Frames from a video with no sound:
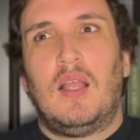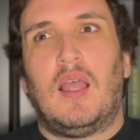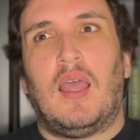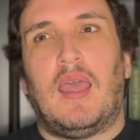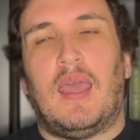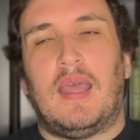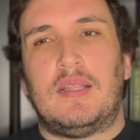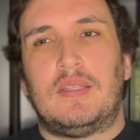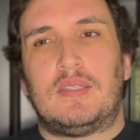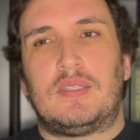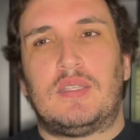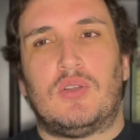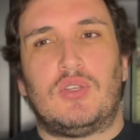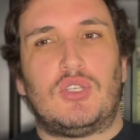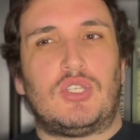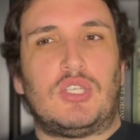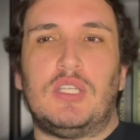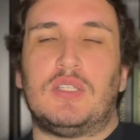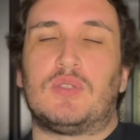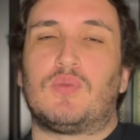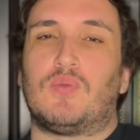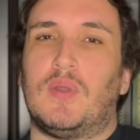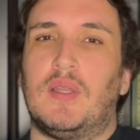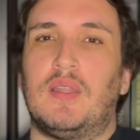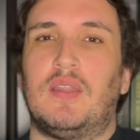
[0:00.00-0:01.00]
And so
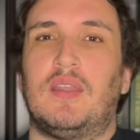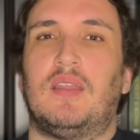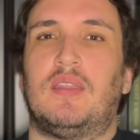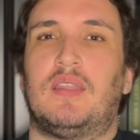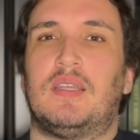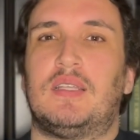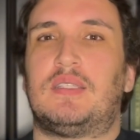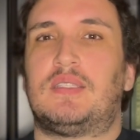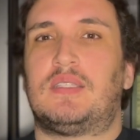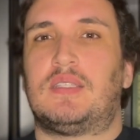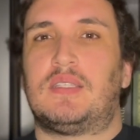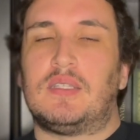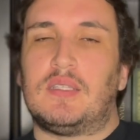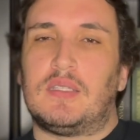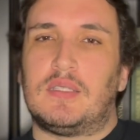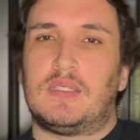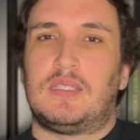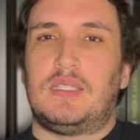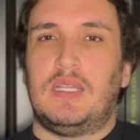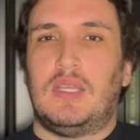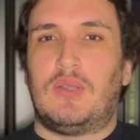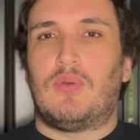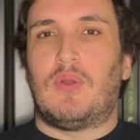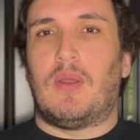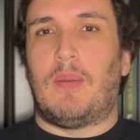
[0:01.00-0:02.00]
she's really this
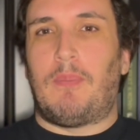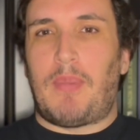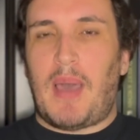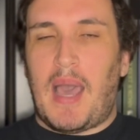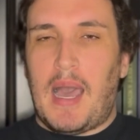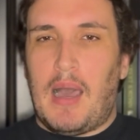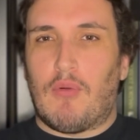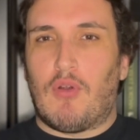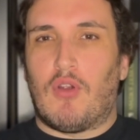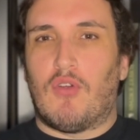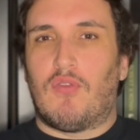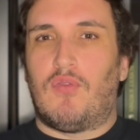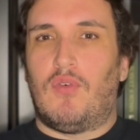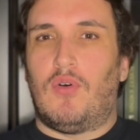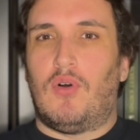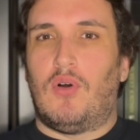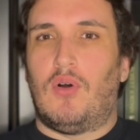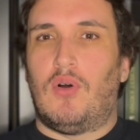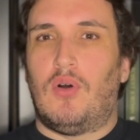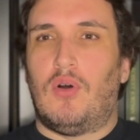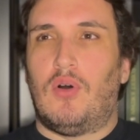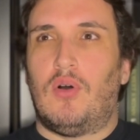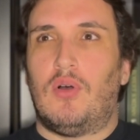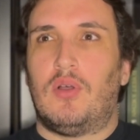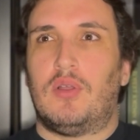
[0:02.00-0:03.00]
secret,
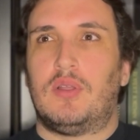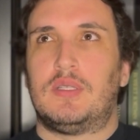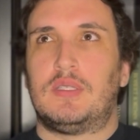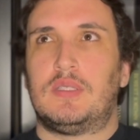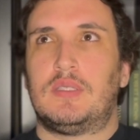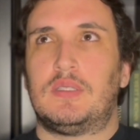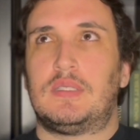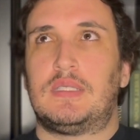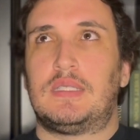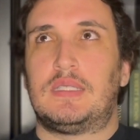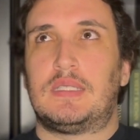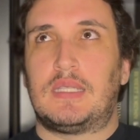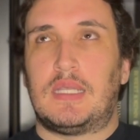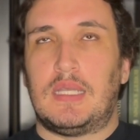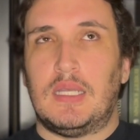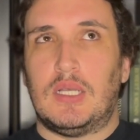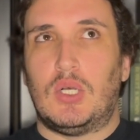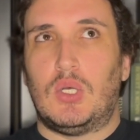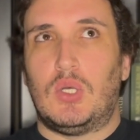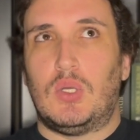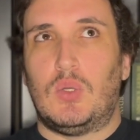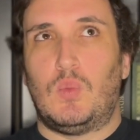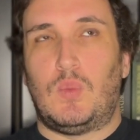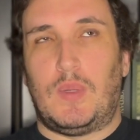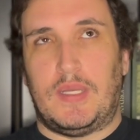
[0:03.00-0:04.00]
powerful
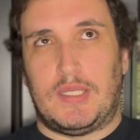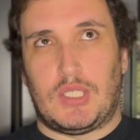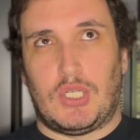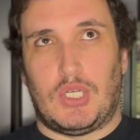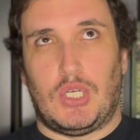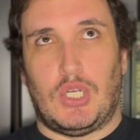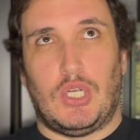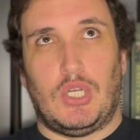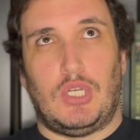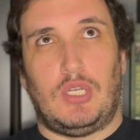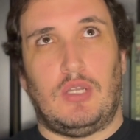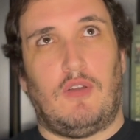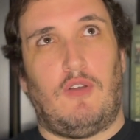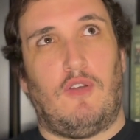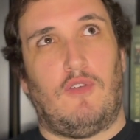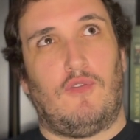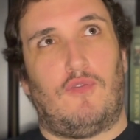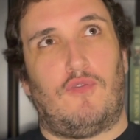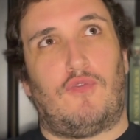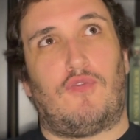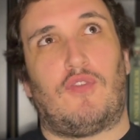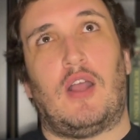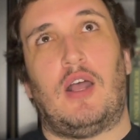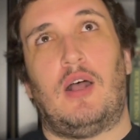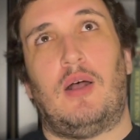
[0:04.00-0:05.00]
skill wizard
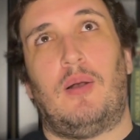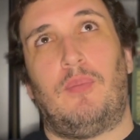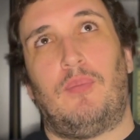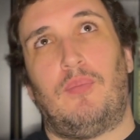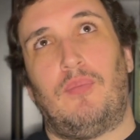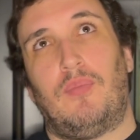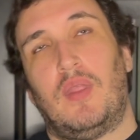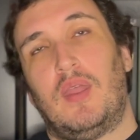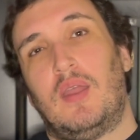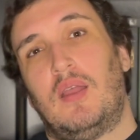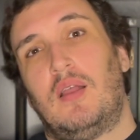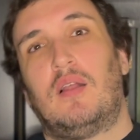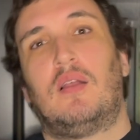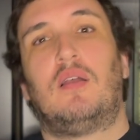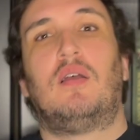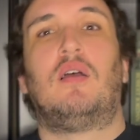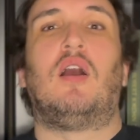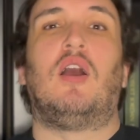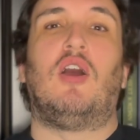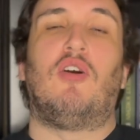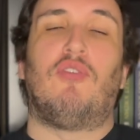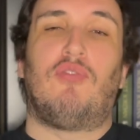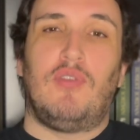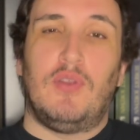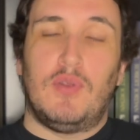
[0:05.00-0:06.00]
from
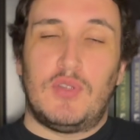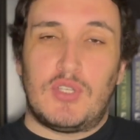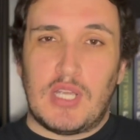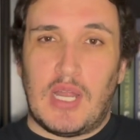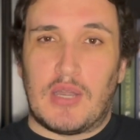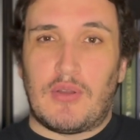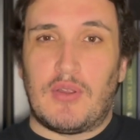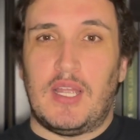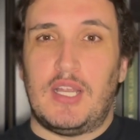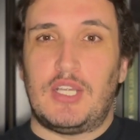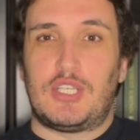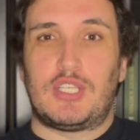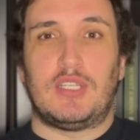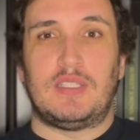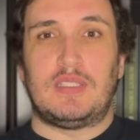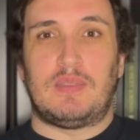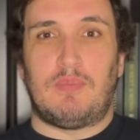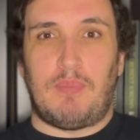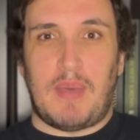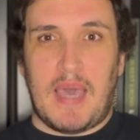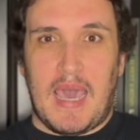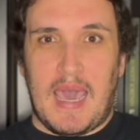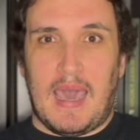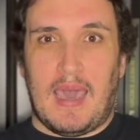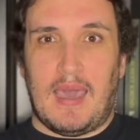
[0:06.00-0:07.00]
a few generations
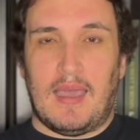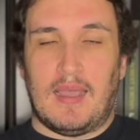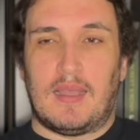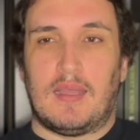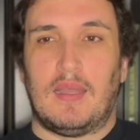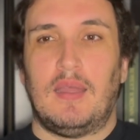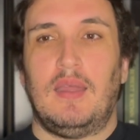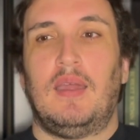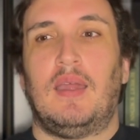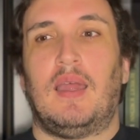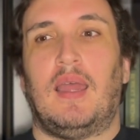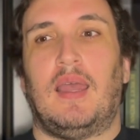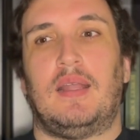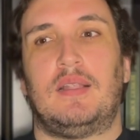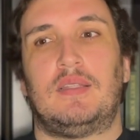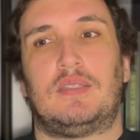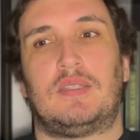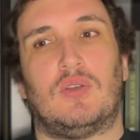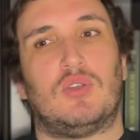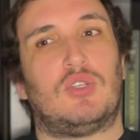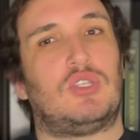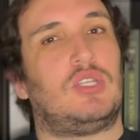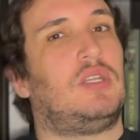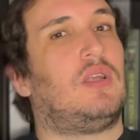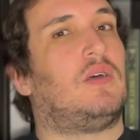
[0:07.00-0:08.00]
back. And
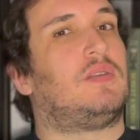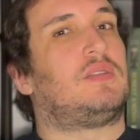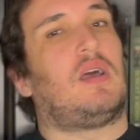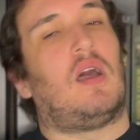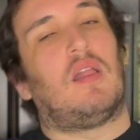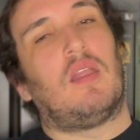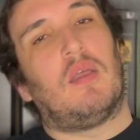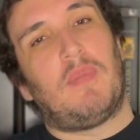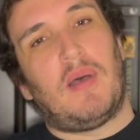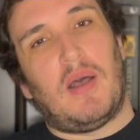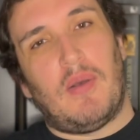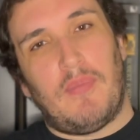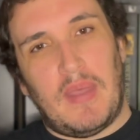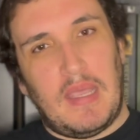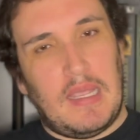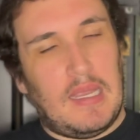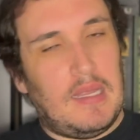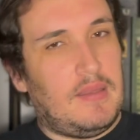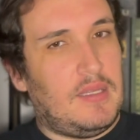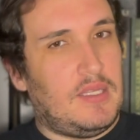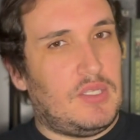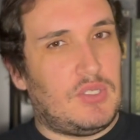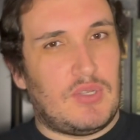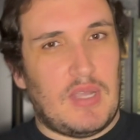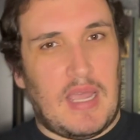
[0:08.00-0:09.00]
so she knows all about making
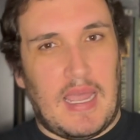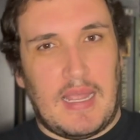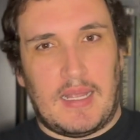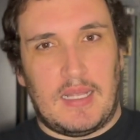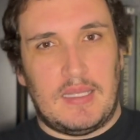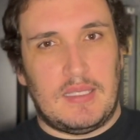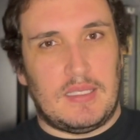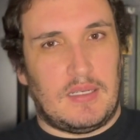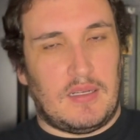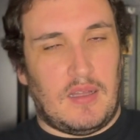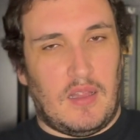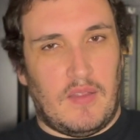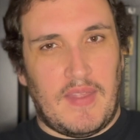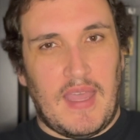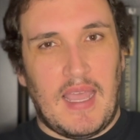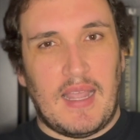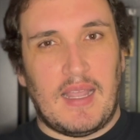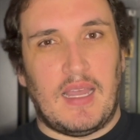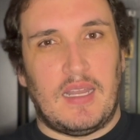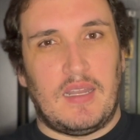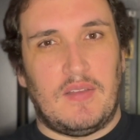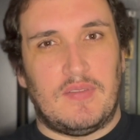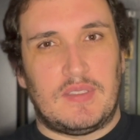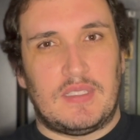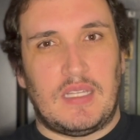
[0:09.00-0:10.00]
these dragons and all that
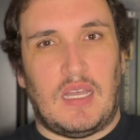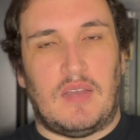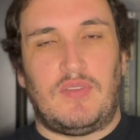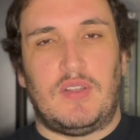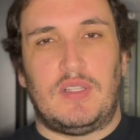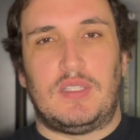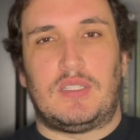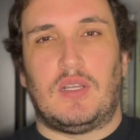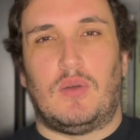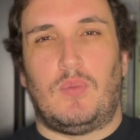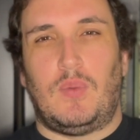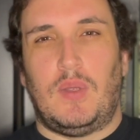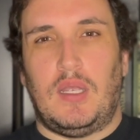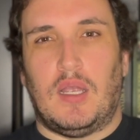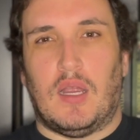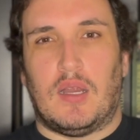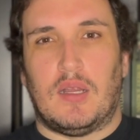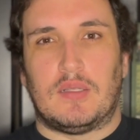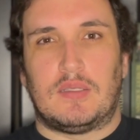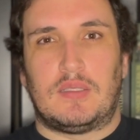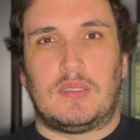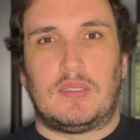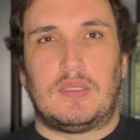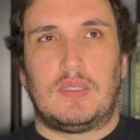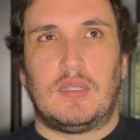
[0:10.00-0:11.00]
kind of stuff. And so we
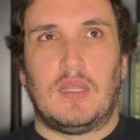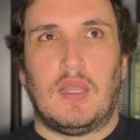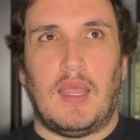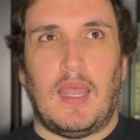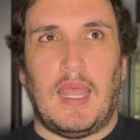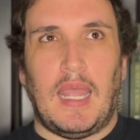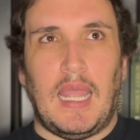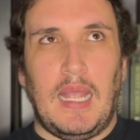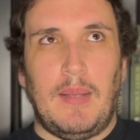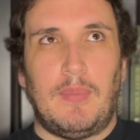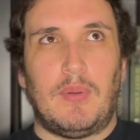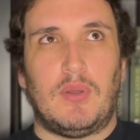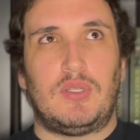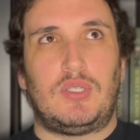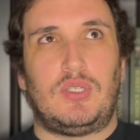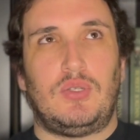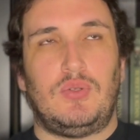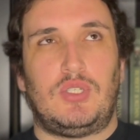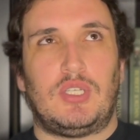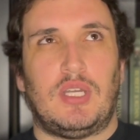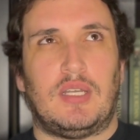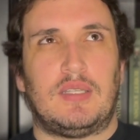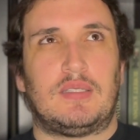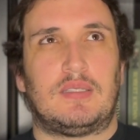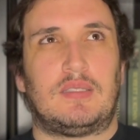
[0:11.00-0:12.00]
are able to
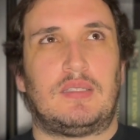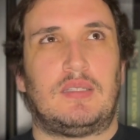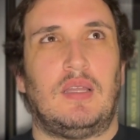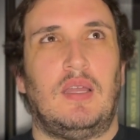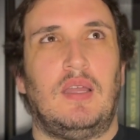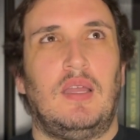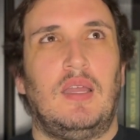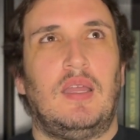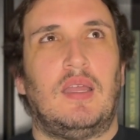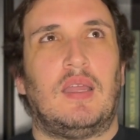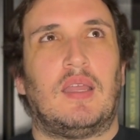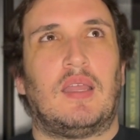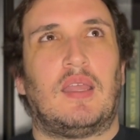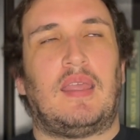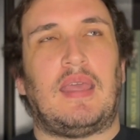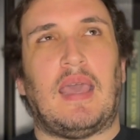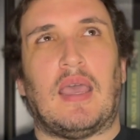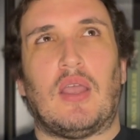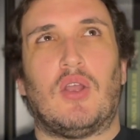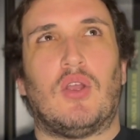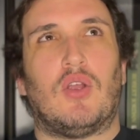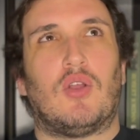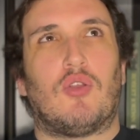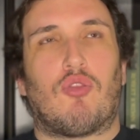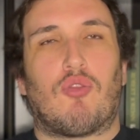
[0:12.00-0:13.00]
just get
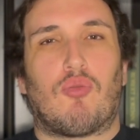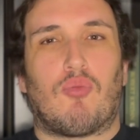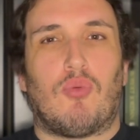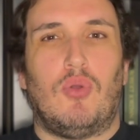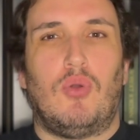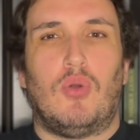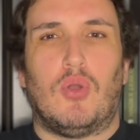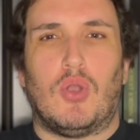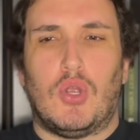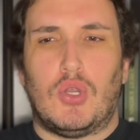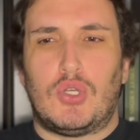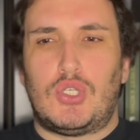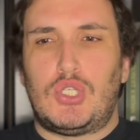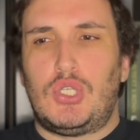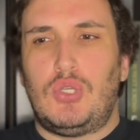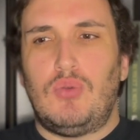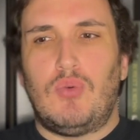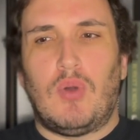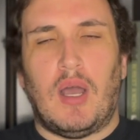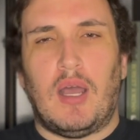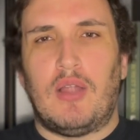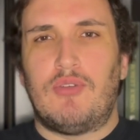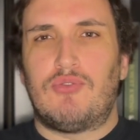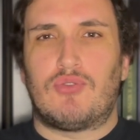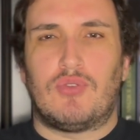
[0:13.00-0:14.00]
her through her
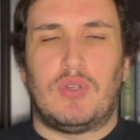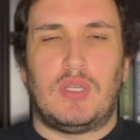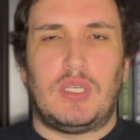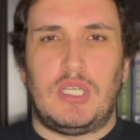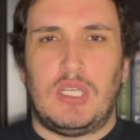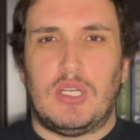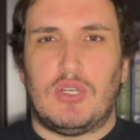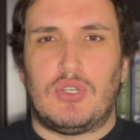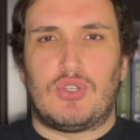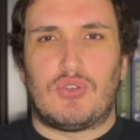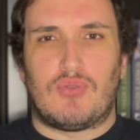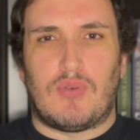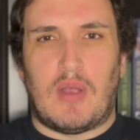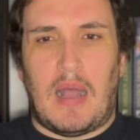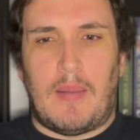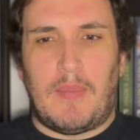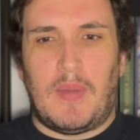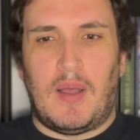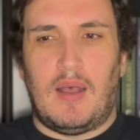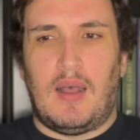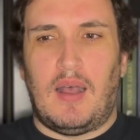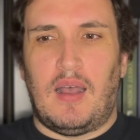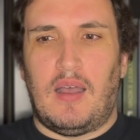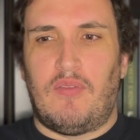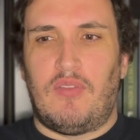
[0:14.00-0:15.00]
200-year
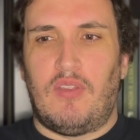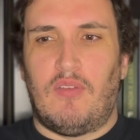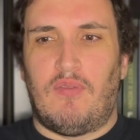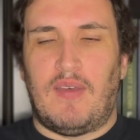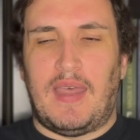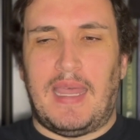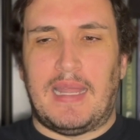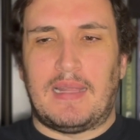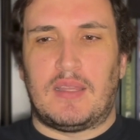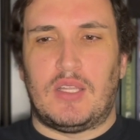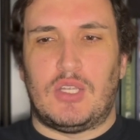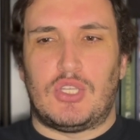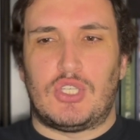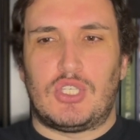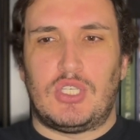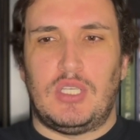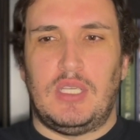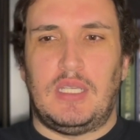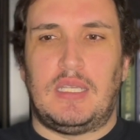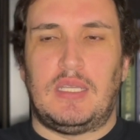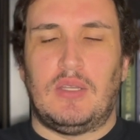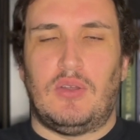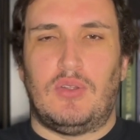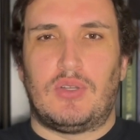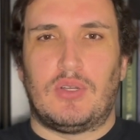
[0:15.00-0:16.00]
trauma of the fact that she
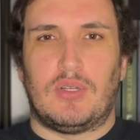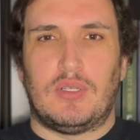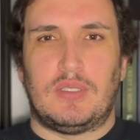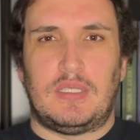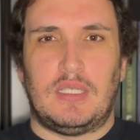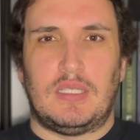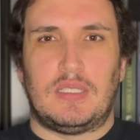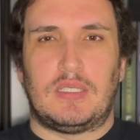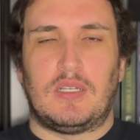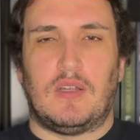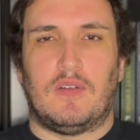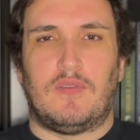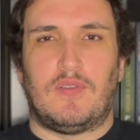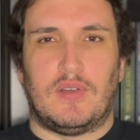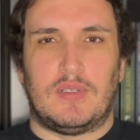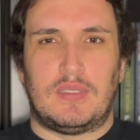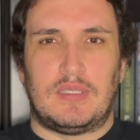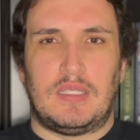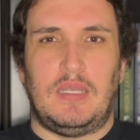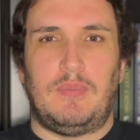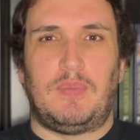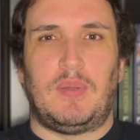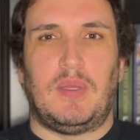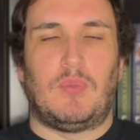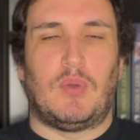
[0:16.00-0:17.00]
killed her sister for
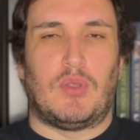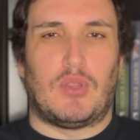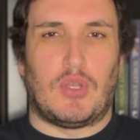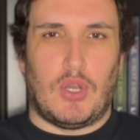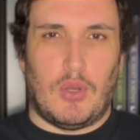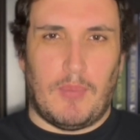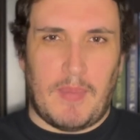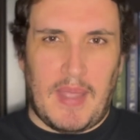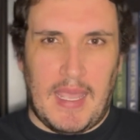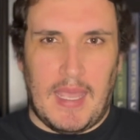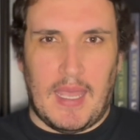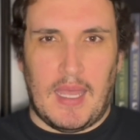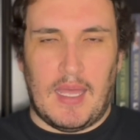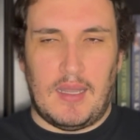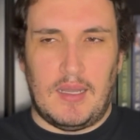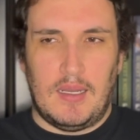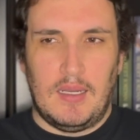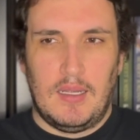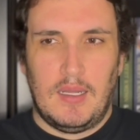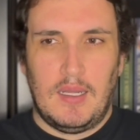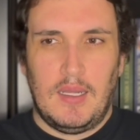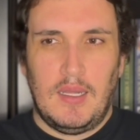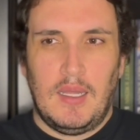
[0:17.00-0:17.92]
sleeping with her man.